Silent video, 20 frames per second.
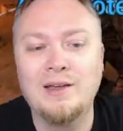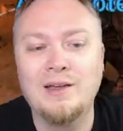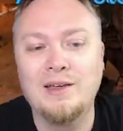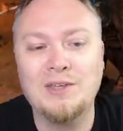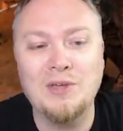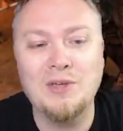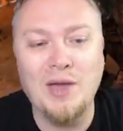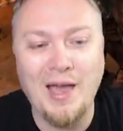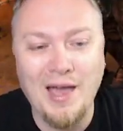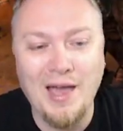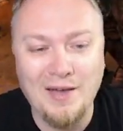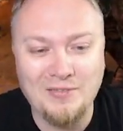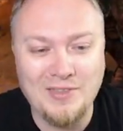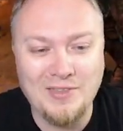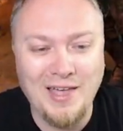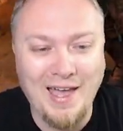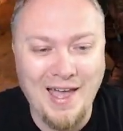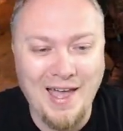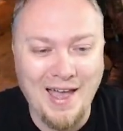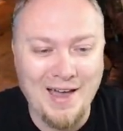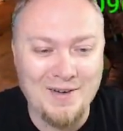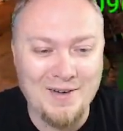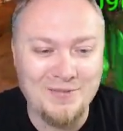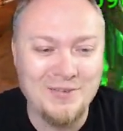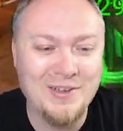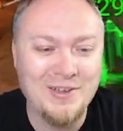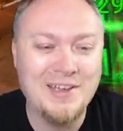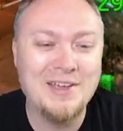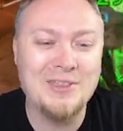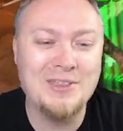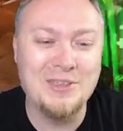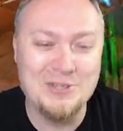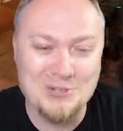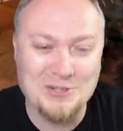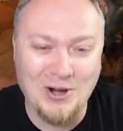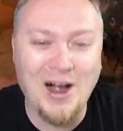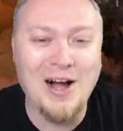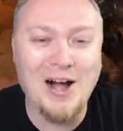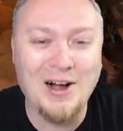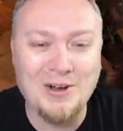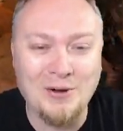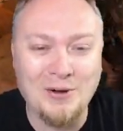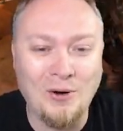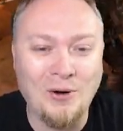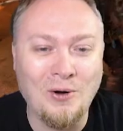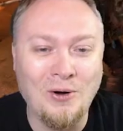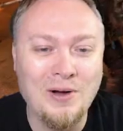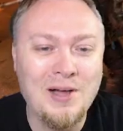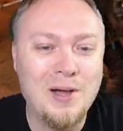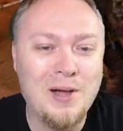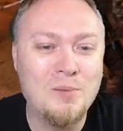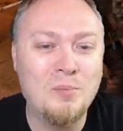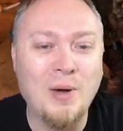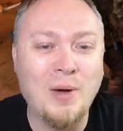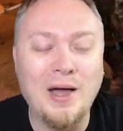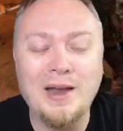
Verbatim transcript: you have to have the Drokgul. But